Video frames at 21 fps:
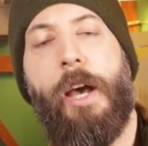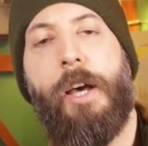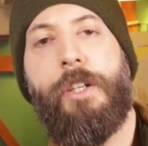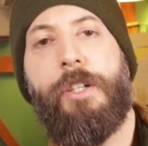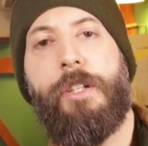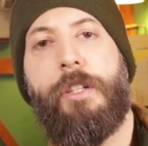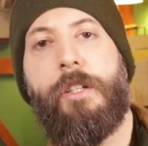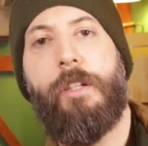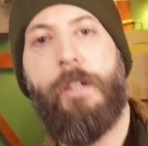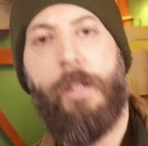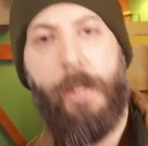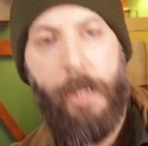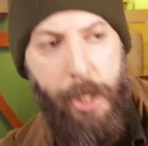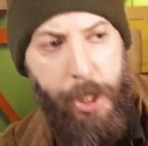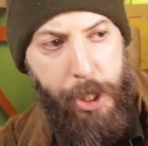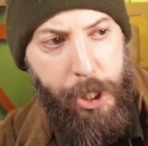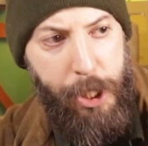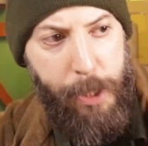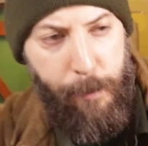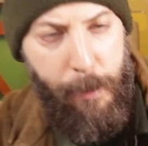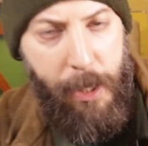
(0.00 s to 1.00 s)
as the
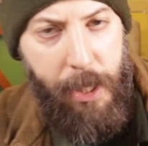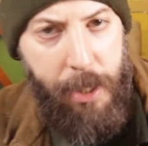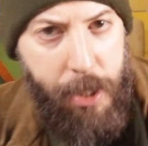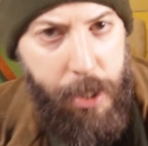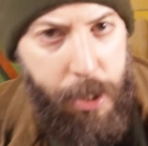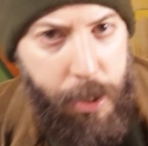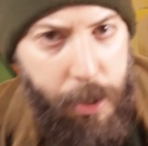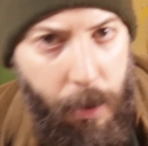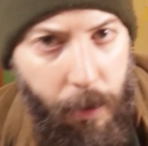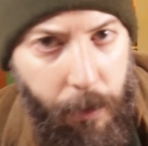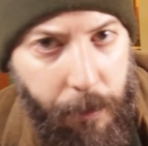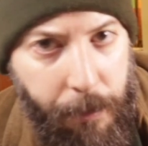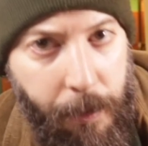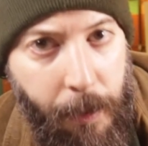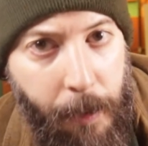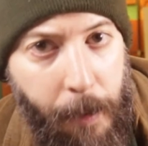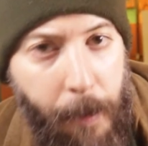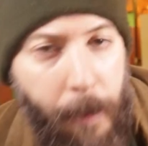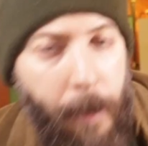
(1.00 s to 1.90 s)
Smith stone,